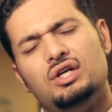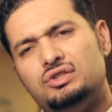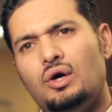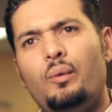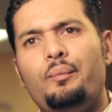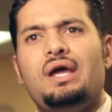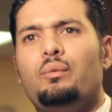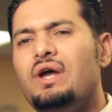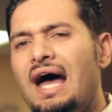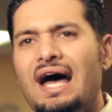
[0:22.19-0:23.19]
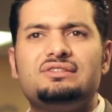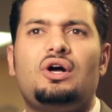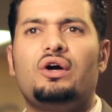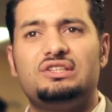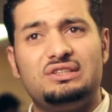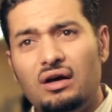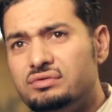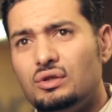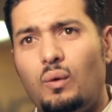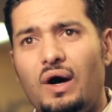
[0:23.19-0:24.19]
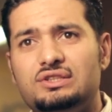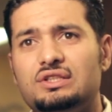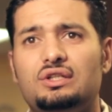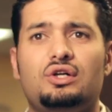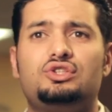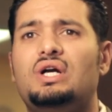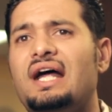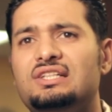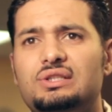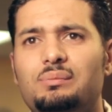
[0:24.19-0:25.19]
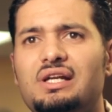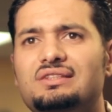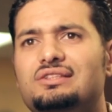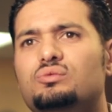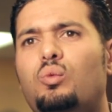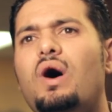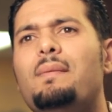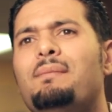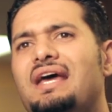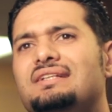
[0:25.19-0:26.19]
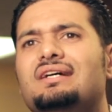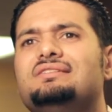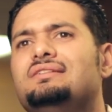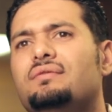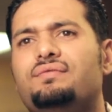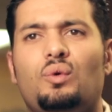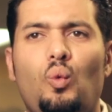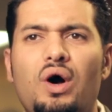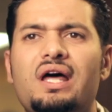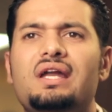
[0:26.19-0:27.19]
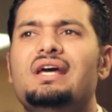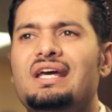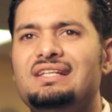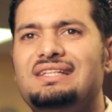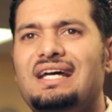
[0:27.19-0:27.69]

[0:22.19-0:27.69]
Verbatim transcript: So we ask ourselves a question in our strategy meetings is what makes us different? What is